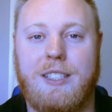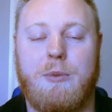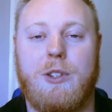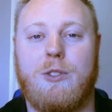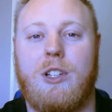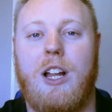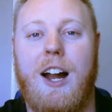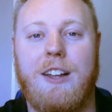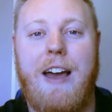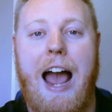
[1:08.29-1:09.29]
I mean, there's a
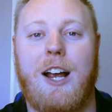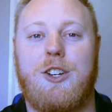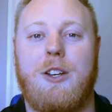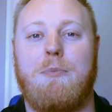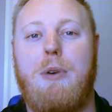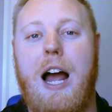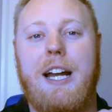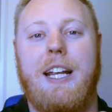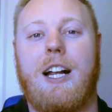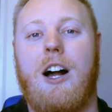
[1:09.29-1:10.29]
lot of action
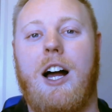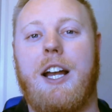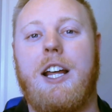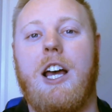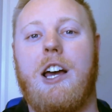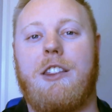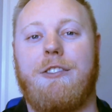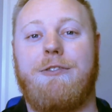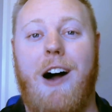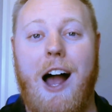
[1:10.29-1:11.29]
biting on the
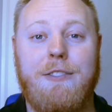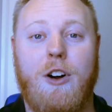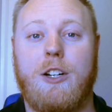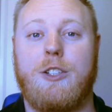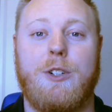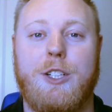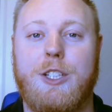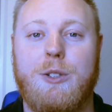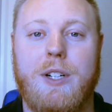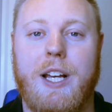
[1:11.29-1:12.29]
500
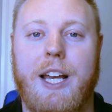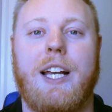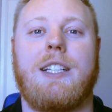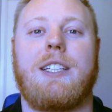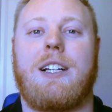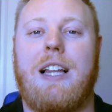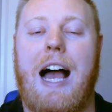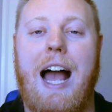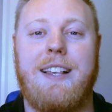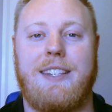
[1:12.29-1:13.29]
unit
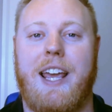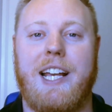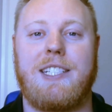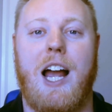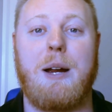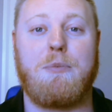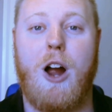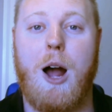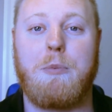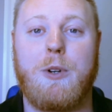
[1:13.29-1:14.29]
Class A type
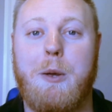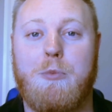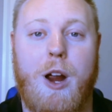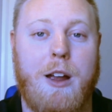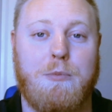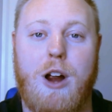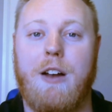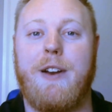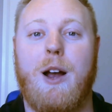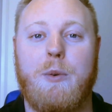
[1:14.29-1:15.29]
property.
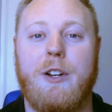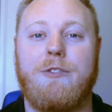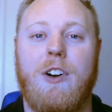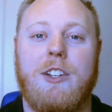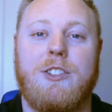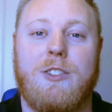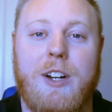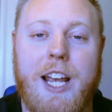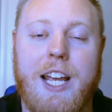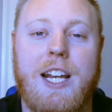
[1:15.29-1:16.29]
Private equity funds are
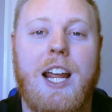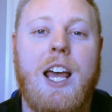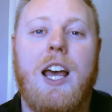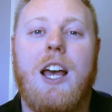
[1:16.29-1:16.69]
in.